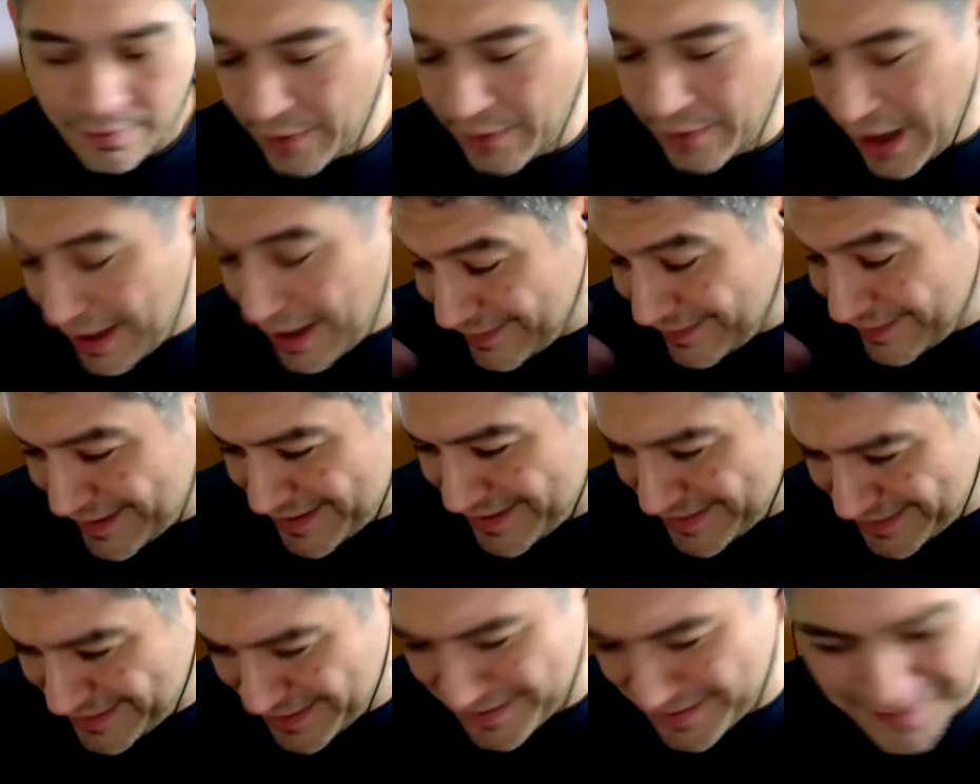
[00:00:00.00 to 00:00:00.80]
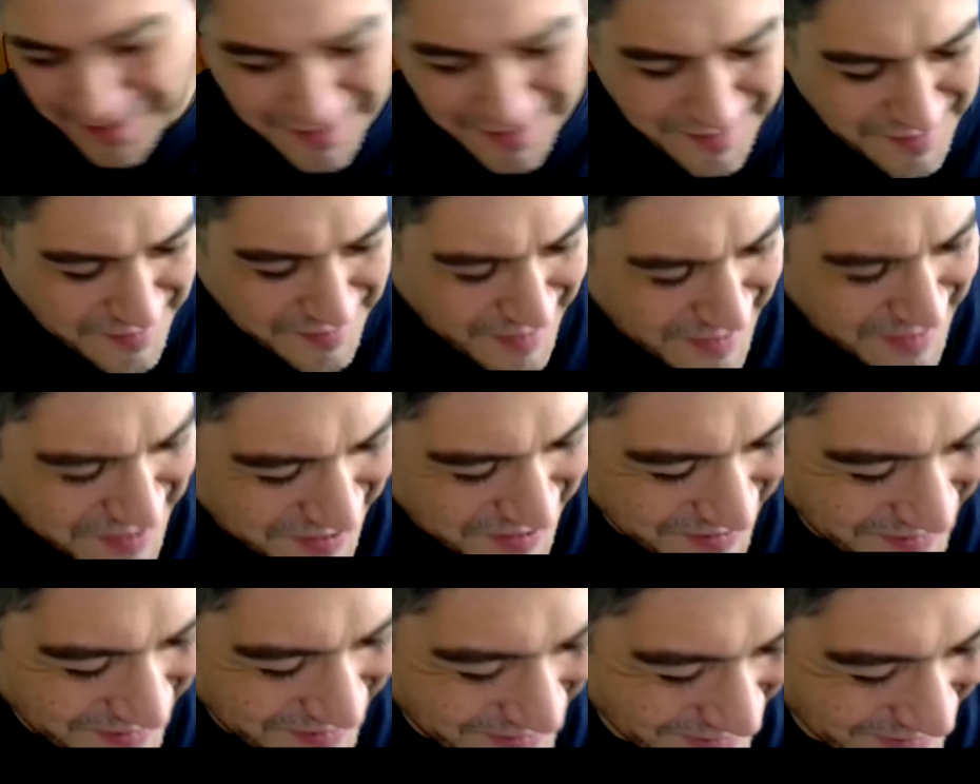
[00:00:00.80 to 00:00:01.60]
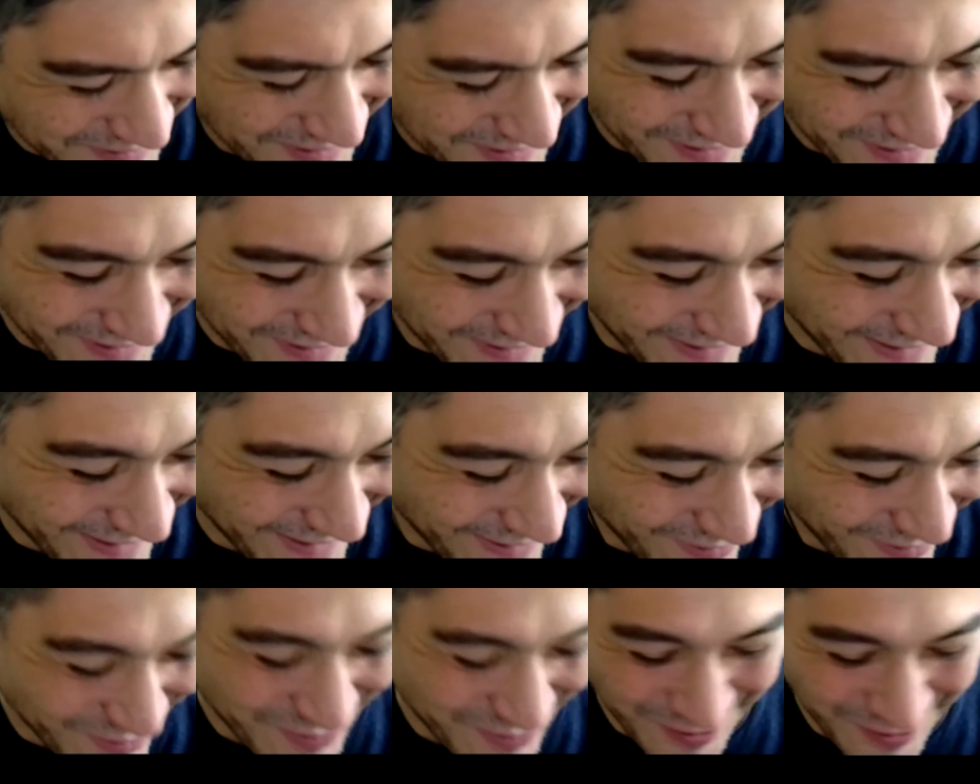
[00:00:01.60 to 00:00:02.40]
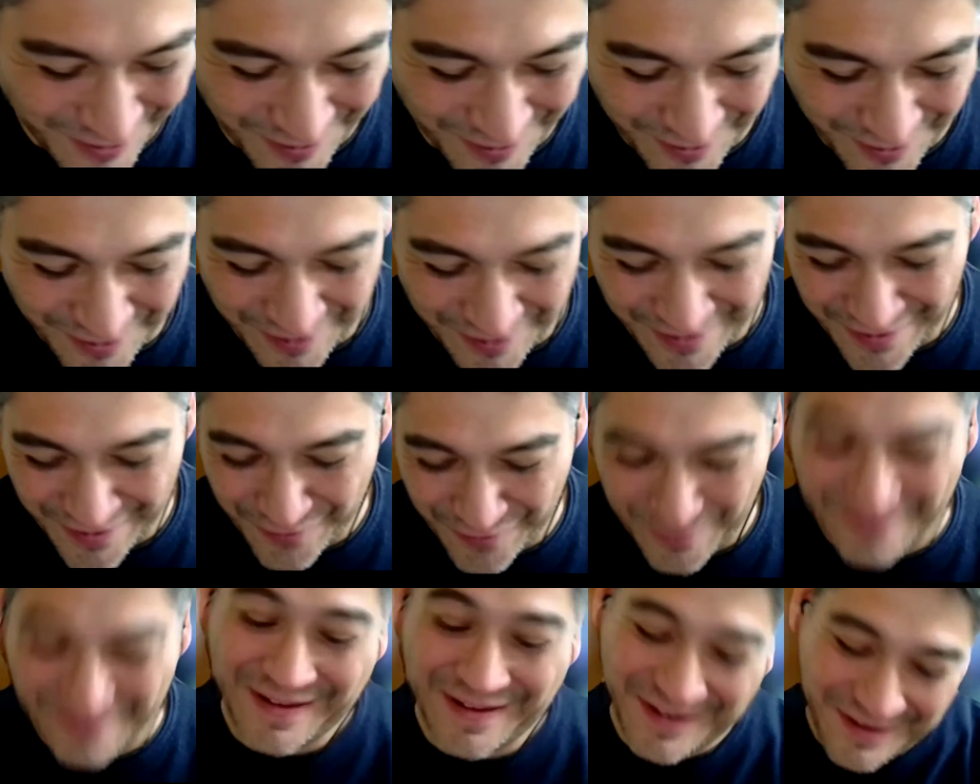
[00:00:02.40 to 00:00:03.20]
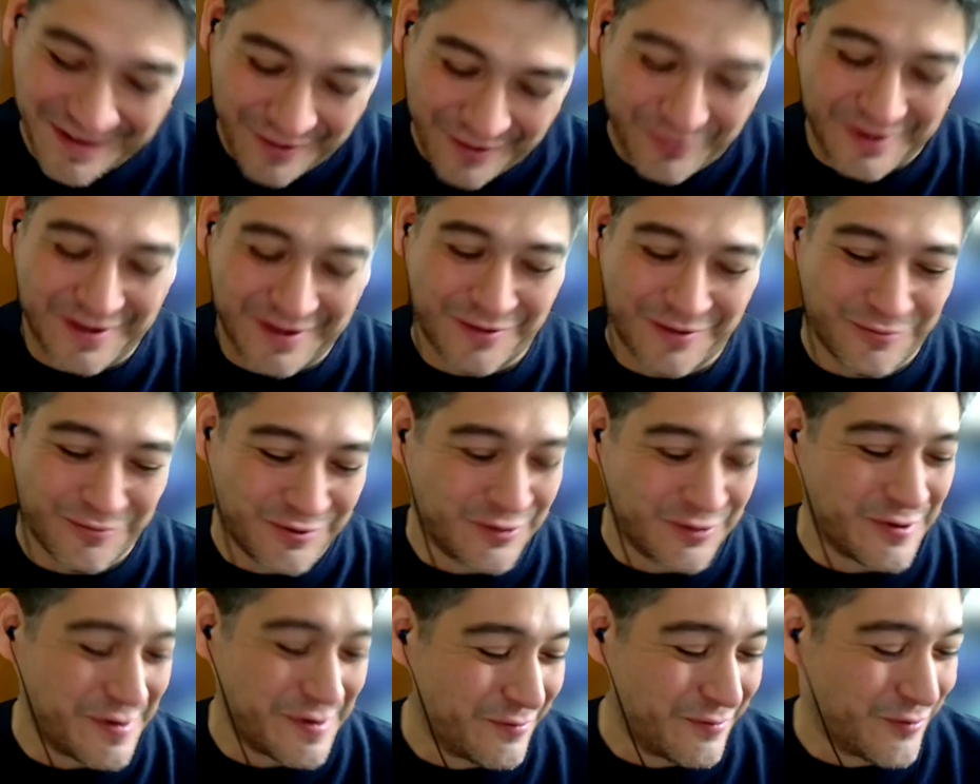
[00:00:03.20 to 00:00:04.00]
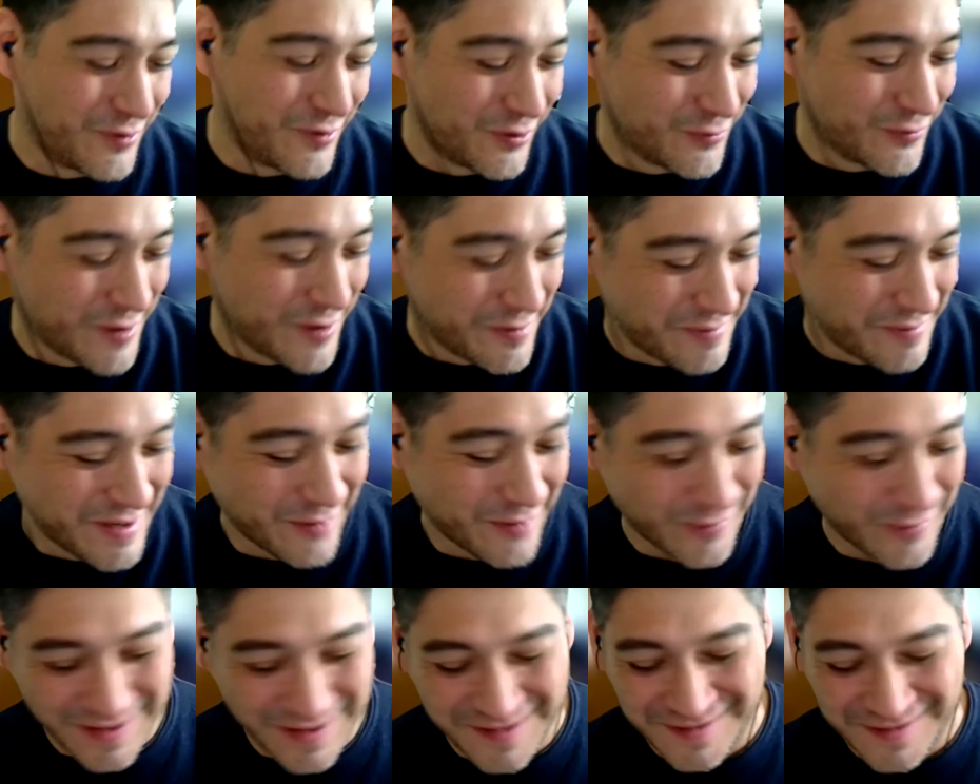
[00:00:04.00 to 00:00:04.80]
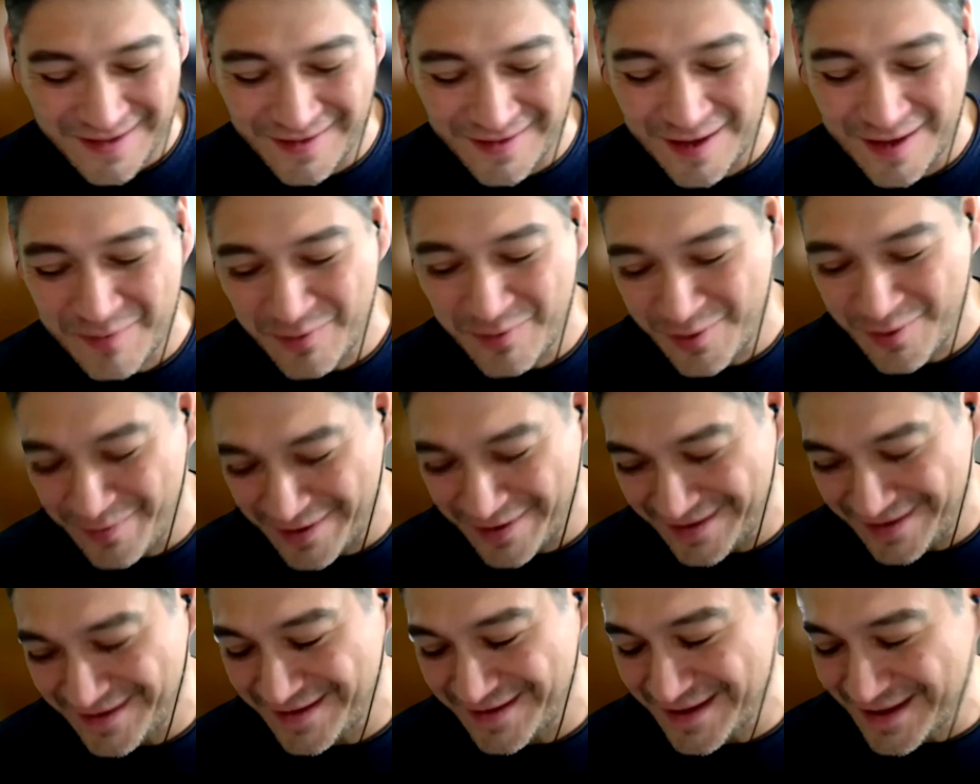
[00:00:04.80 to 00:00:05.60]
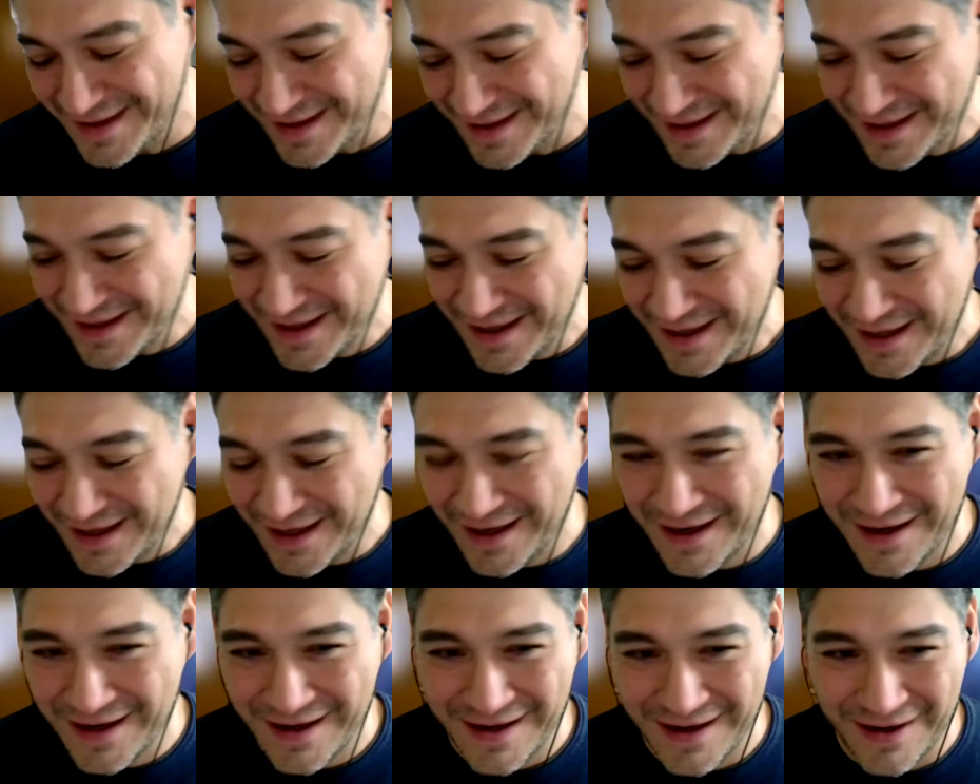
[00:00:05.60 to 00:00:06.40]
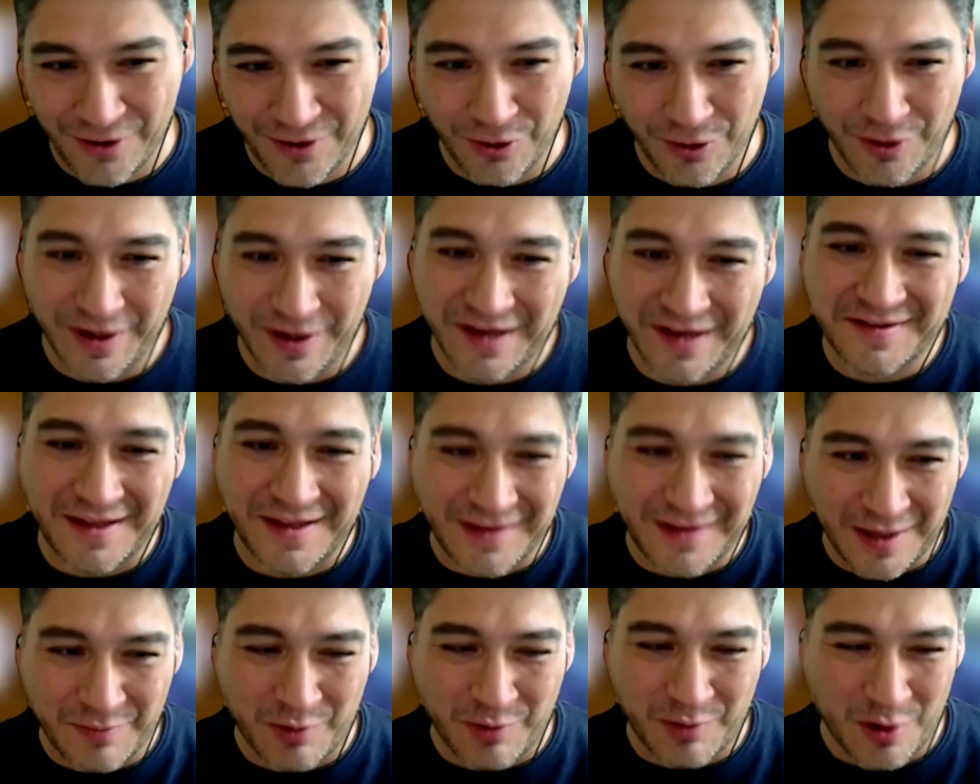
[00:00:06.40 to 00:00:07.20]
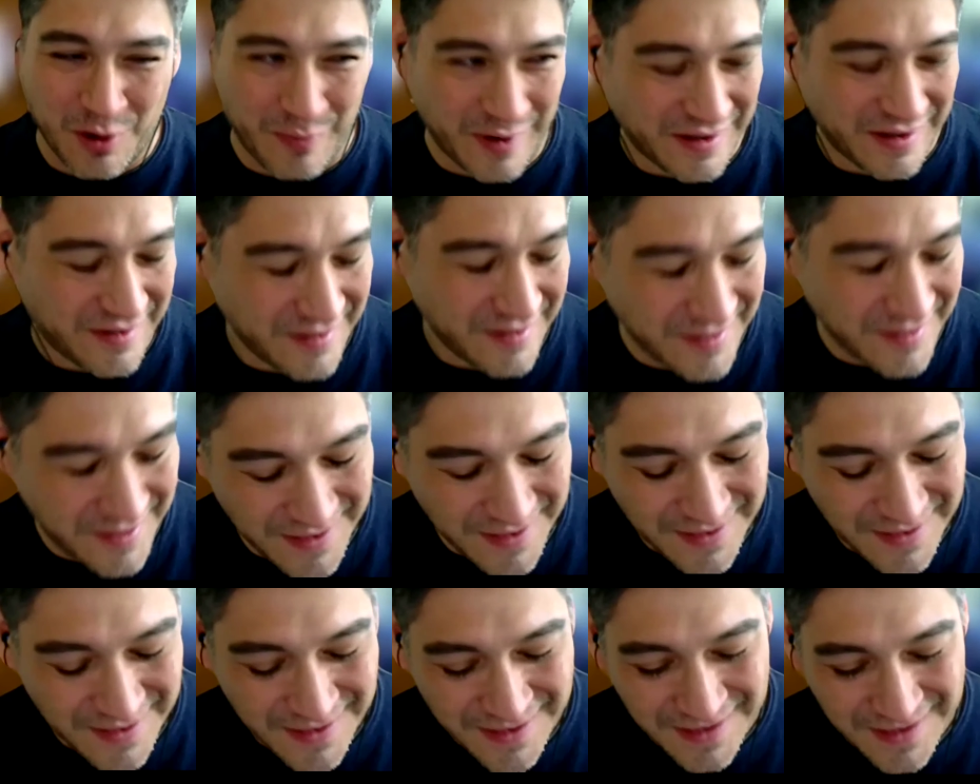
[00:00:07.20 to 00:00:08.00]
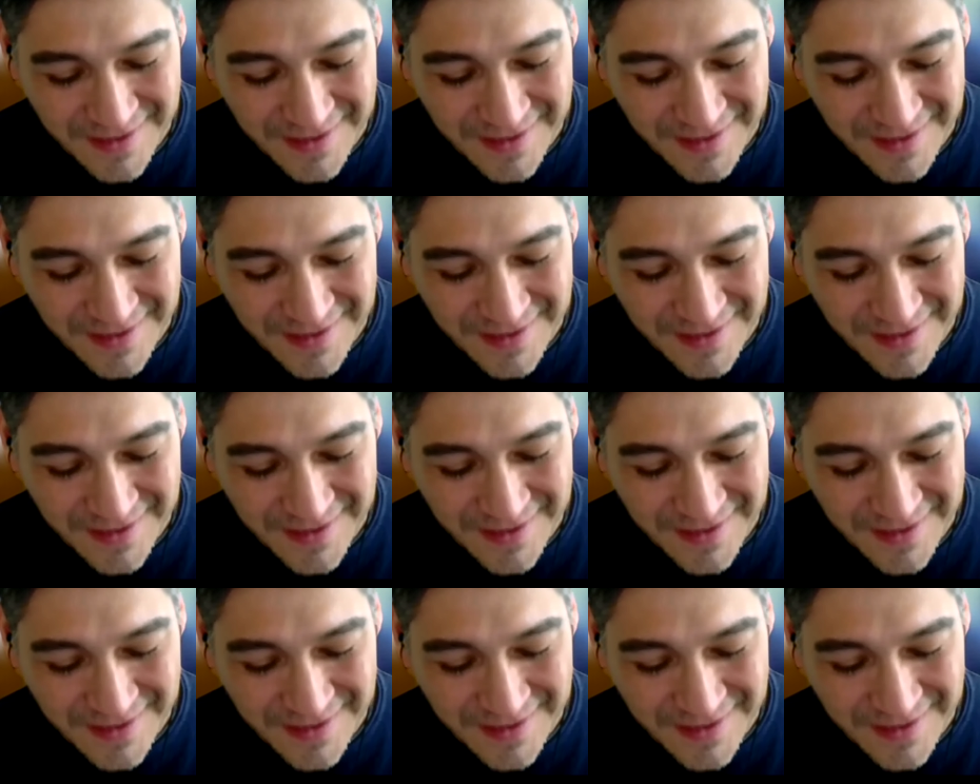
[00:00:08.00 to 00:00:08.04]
We had this discussion also. What will we mean with the standard properties or extended properties?